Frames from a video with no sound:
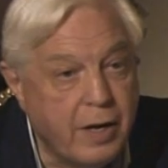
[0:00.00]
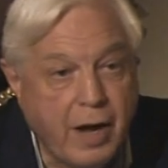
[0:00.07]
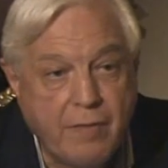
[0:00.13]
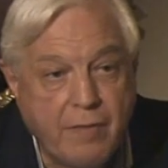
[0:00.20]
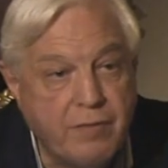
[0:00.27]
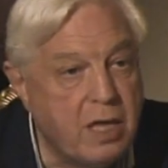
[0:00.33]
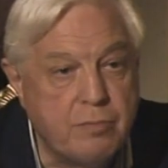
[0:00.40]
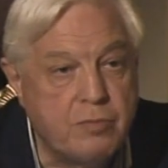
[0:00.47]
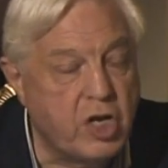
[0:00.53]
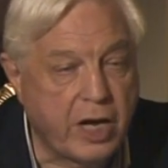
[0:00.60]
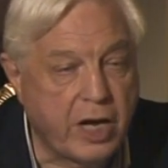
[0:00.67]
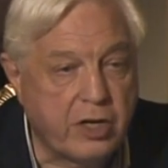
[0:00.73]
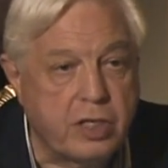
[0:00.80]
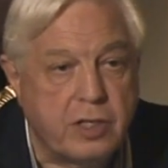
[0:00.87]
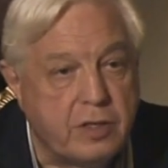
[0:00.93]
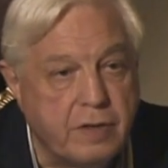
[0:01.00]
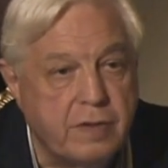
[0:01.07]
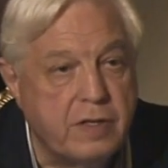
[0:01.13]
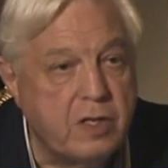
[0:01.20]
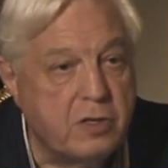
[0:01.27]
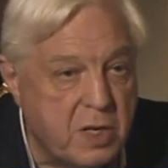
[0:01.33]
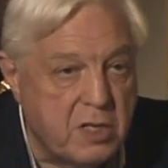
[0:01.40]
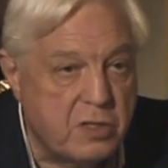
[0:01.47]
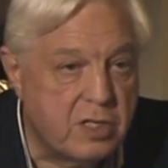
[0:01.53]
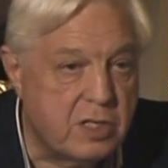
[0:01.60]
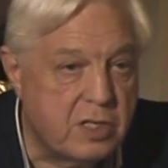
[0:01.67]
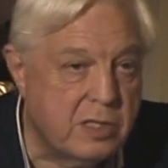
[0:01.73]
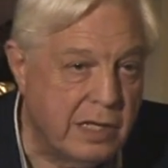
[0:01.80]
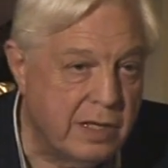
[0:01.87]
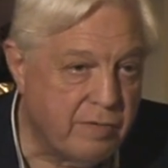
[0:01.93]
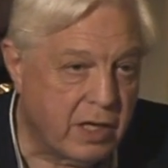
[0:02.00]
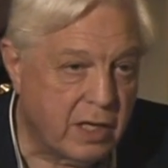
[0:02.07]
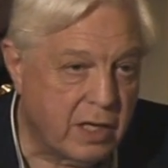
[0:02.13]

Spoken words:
have any objection to these ministers leaving?